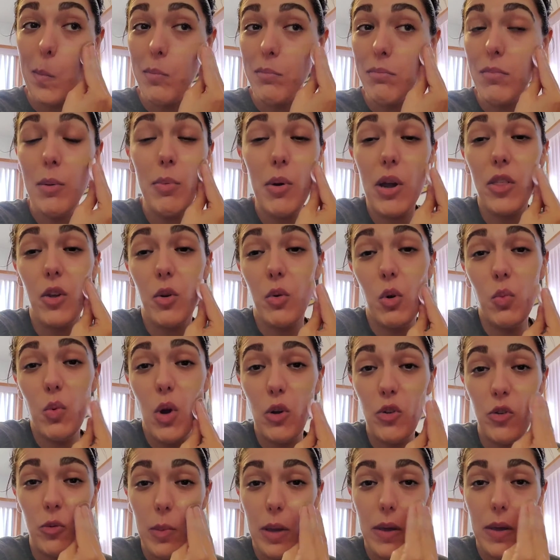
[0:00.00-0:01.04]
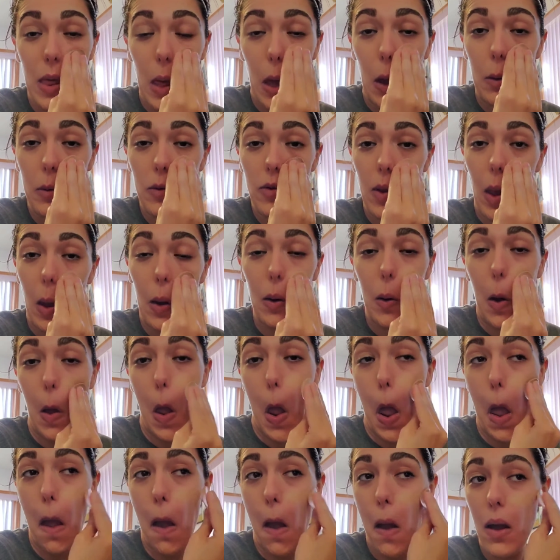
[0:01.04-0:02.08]
My brother will roast me though, so.
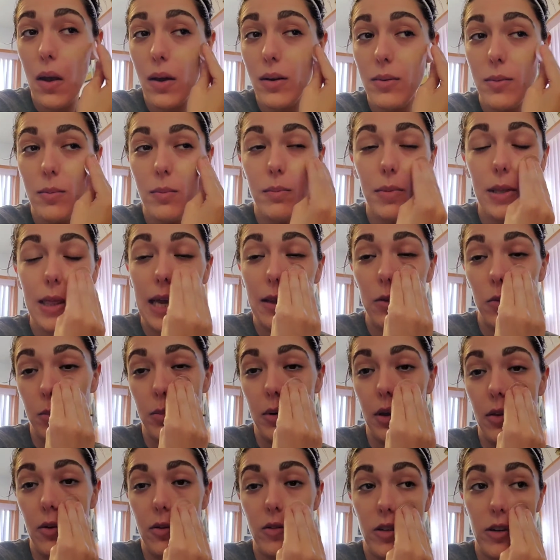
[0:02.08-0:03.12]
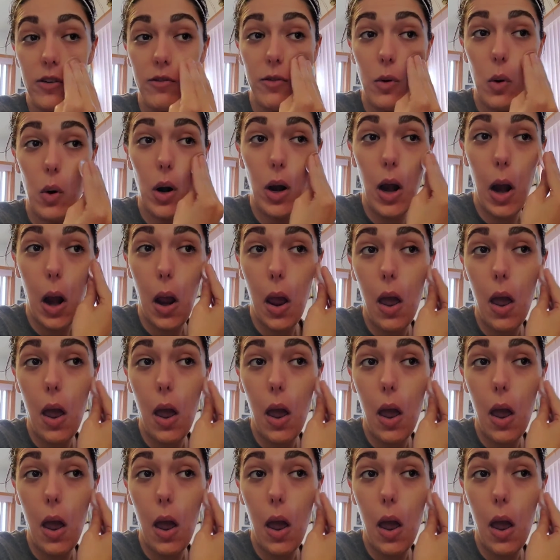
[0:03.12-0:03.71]
But that's what brothers are for.